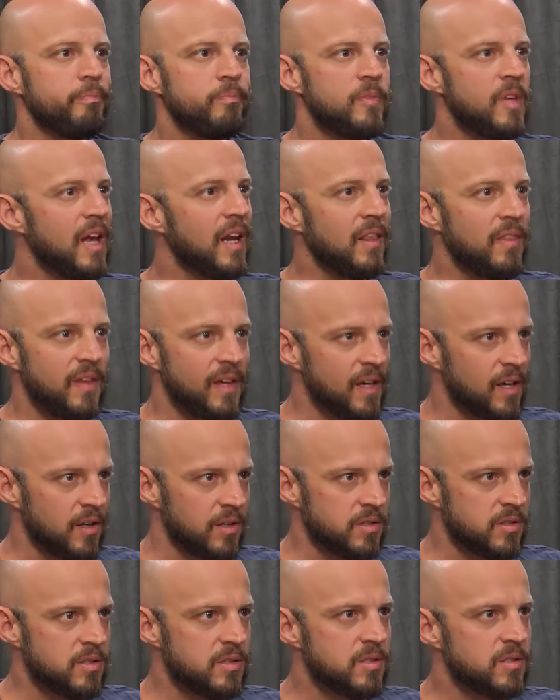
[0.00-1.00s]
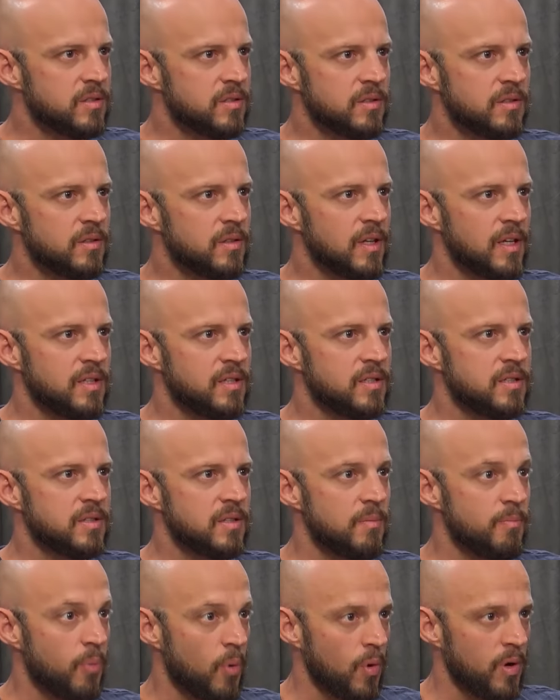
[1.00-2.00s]
anything else that's
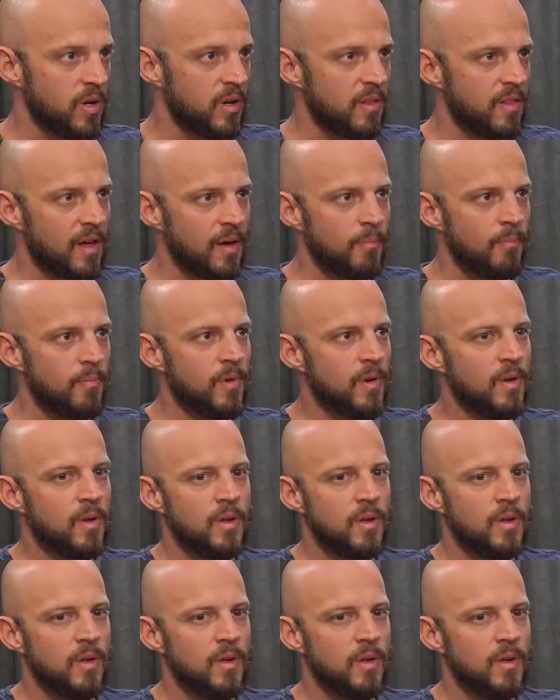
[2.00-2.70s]
important to them.